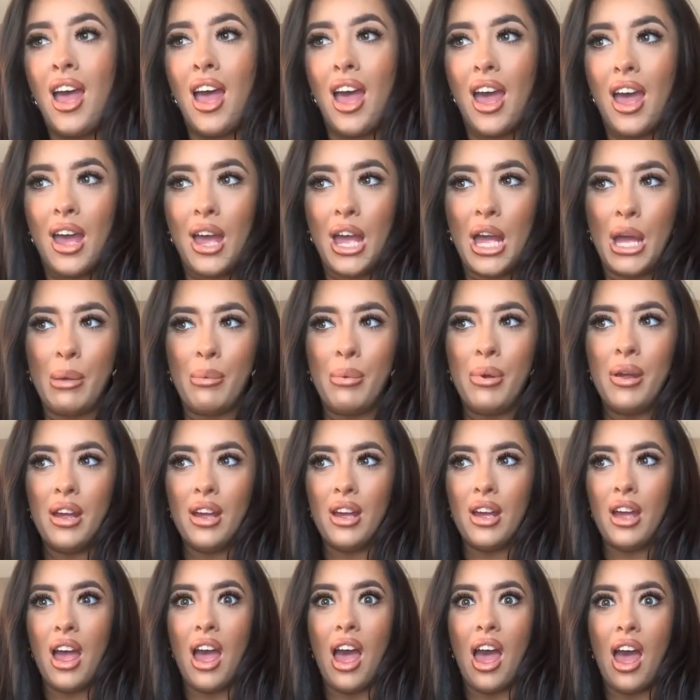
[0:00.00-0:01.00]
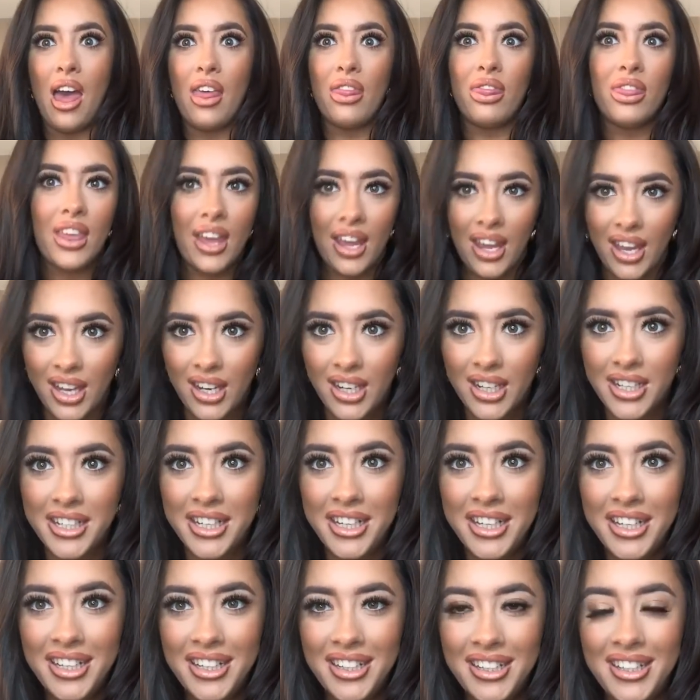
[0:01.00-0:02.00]
And
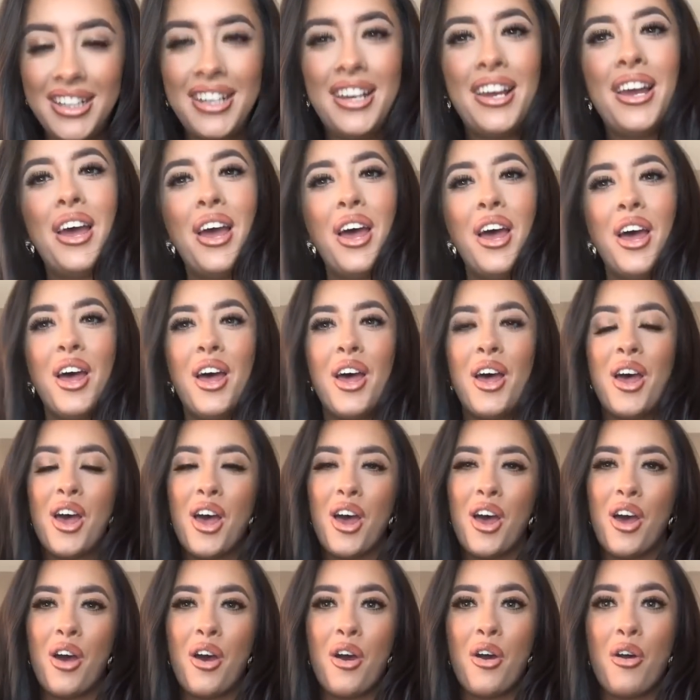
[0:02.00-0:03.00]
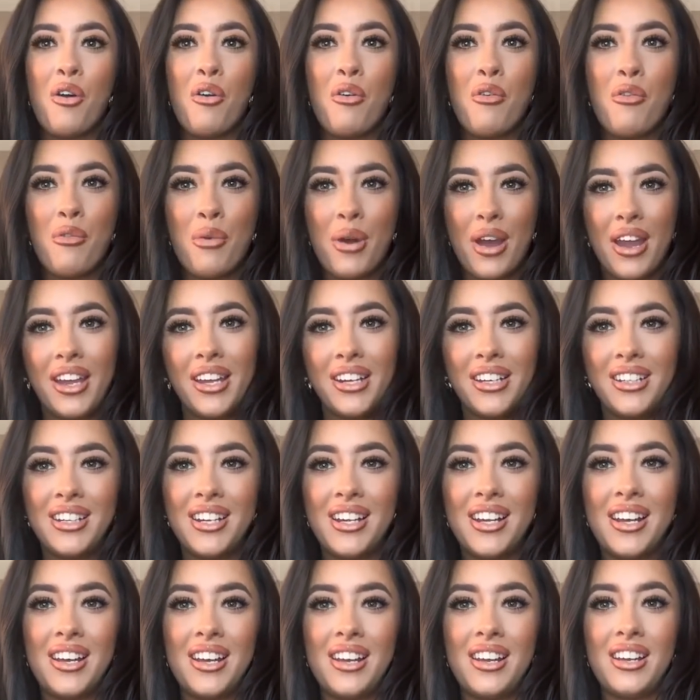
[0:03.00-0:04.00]
then when
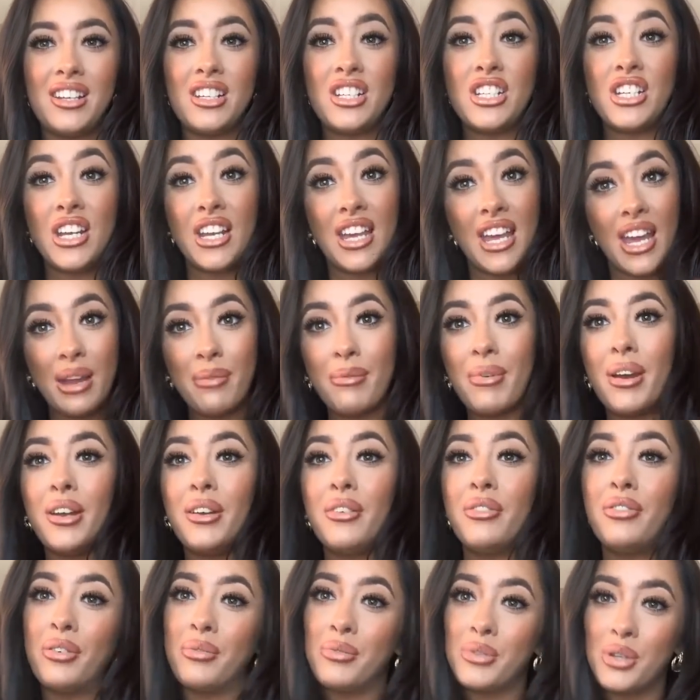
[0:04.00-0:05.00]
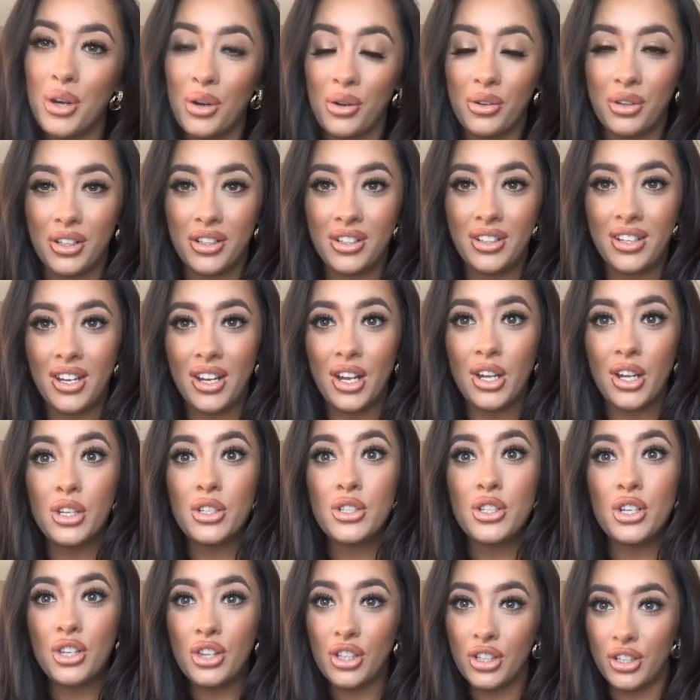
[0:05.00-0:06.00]
she came in from talking
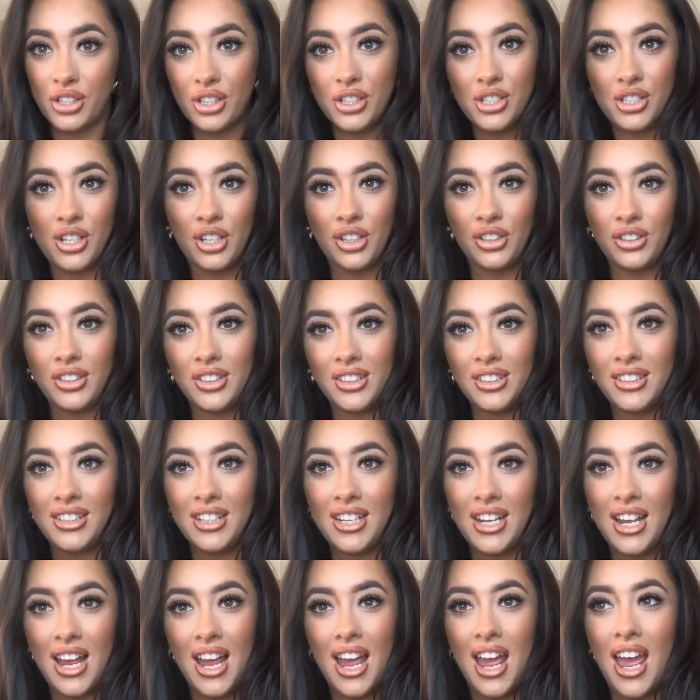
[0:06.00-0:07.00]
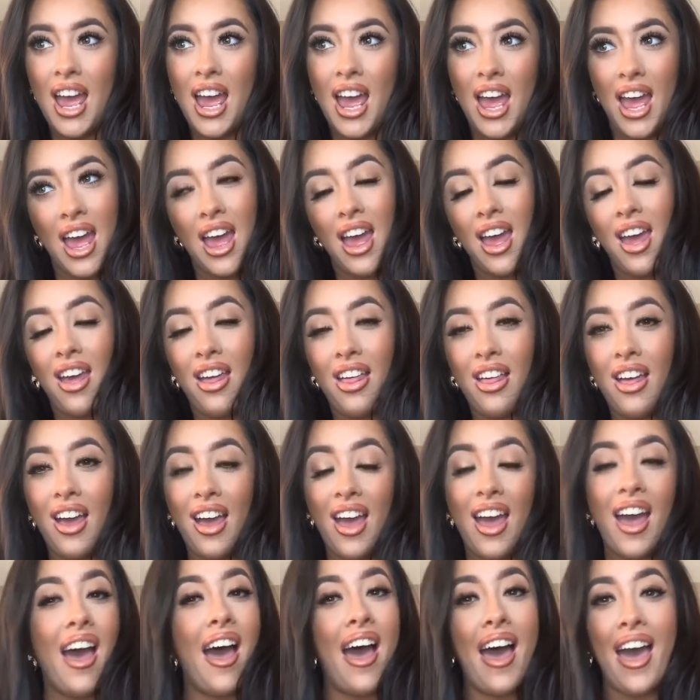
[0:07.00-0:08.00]
to the consultant,
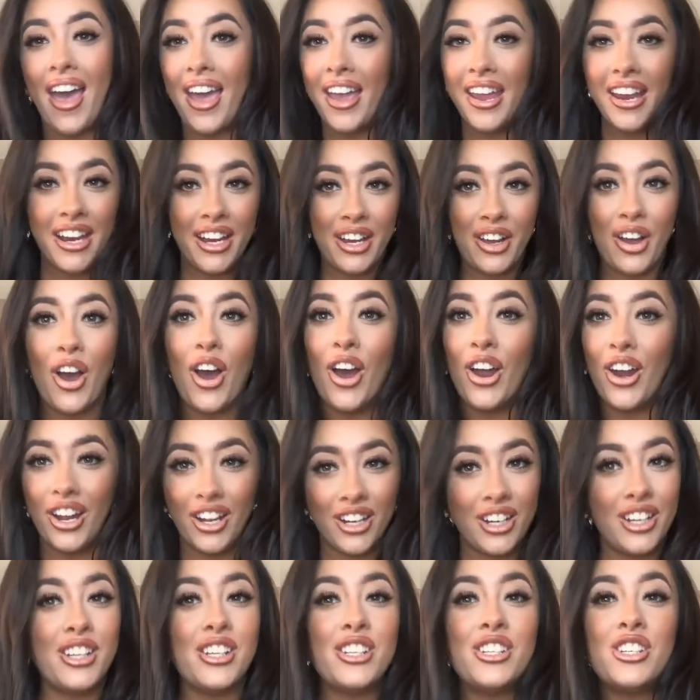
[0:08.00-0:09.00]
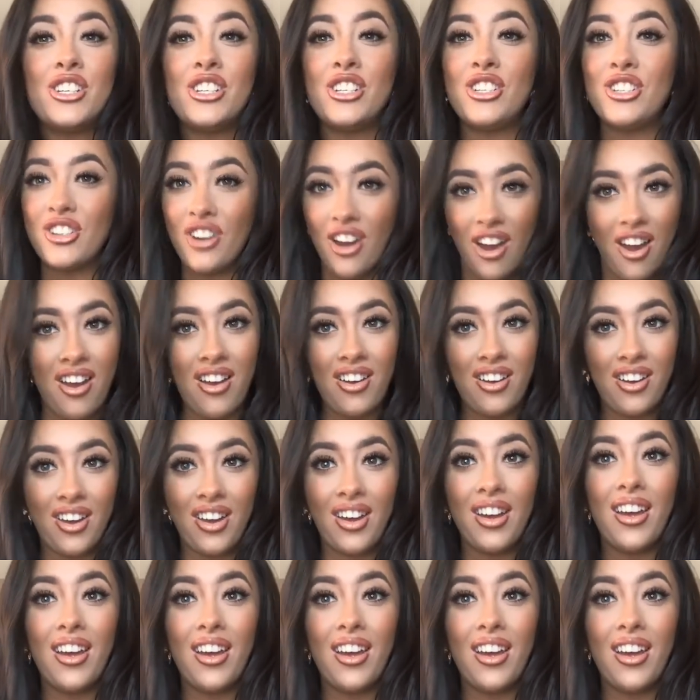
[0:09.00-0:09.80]
I got a shock.